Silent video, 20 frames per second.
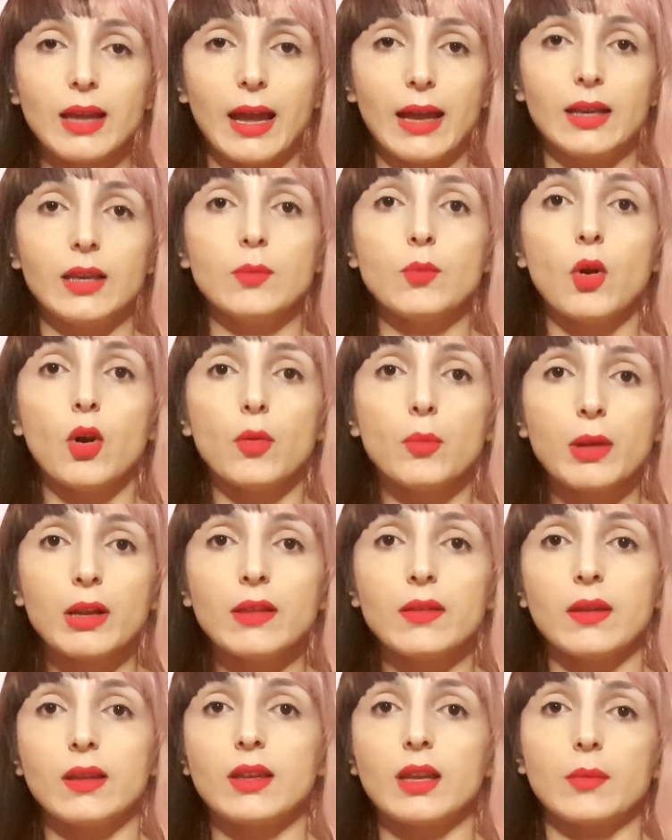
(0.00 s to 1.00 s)
any
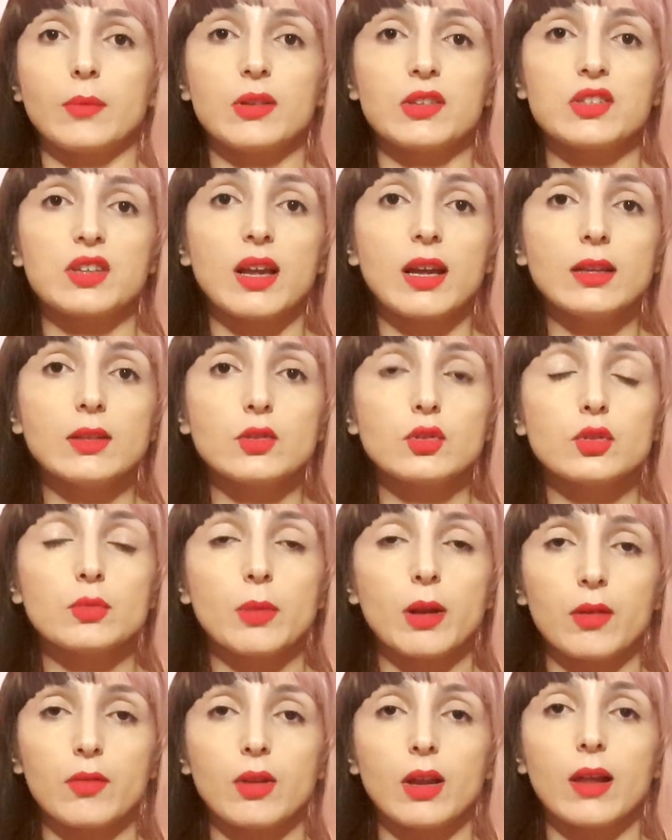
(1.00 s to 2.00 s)
moment, they can be sent to
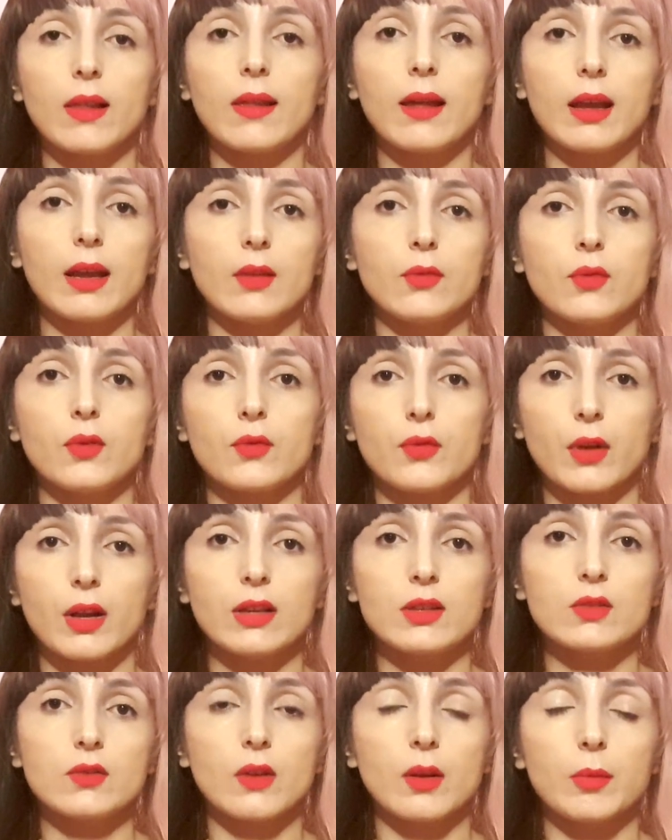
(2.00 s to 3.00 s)
my real life,
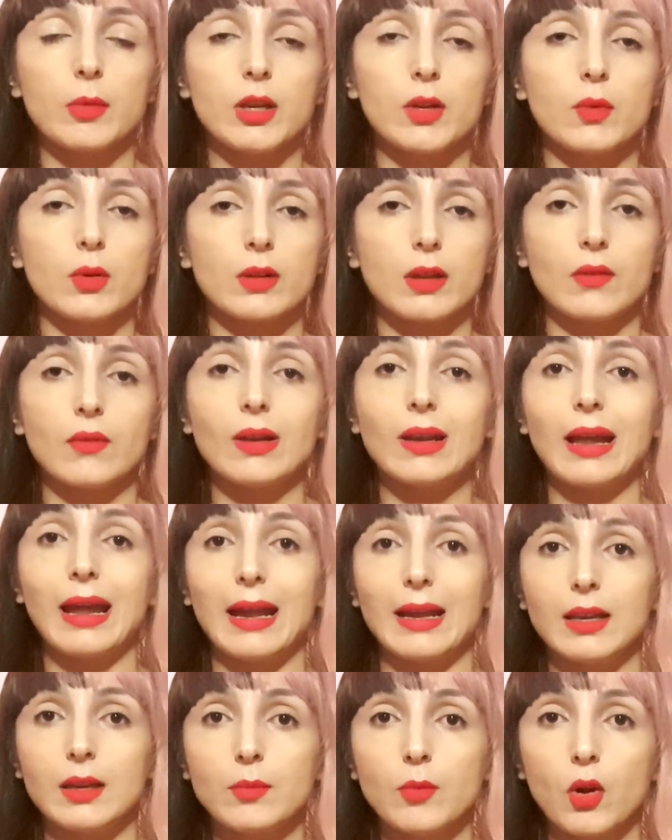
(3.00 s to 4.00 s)
friends, family, whatever,
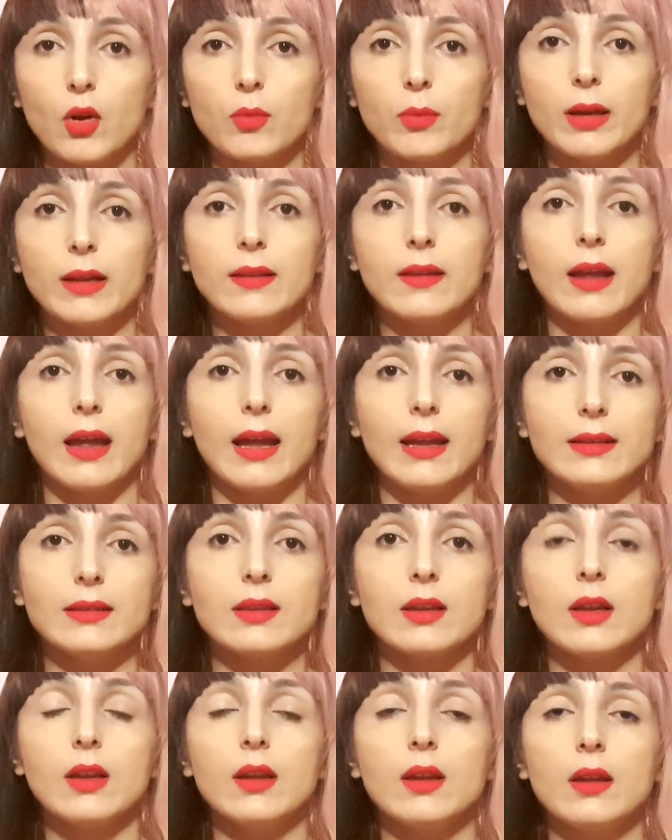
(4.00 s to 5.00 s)
any moment,
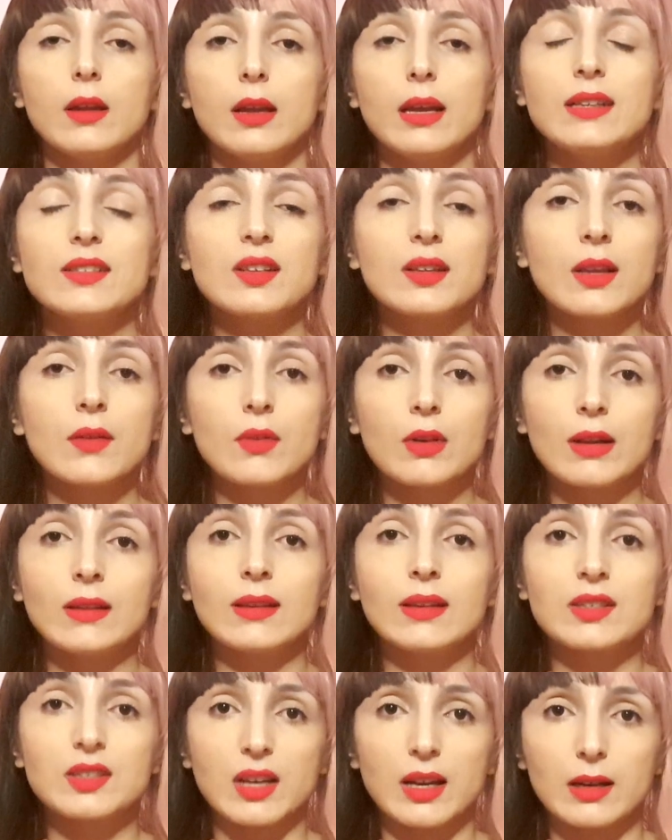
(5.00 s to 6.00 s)
and it's a
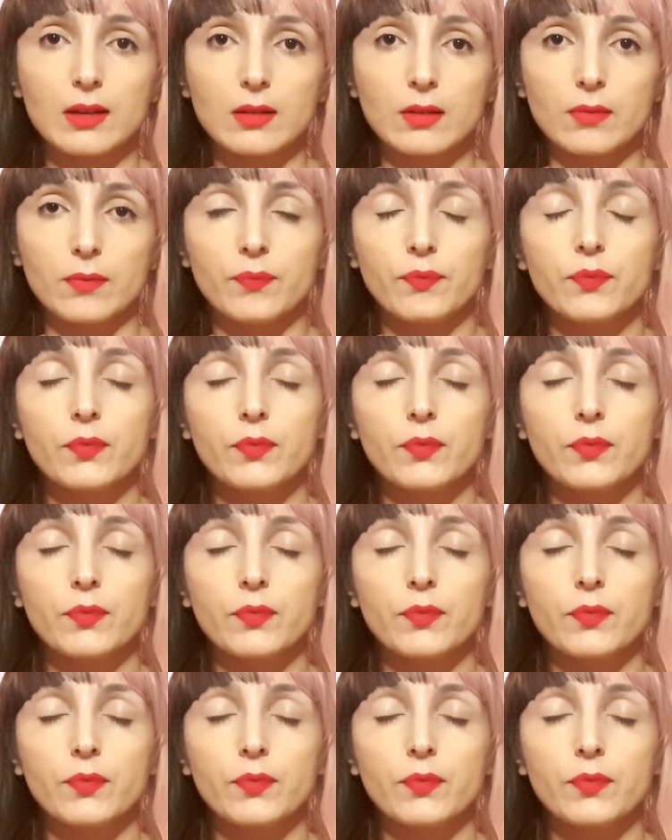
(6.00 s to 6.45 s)
never-ending circle.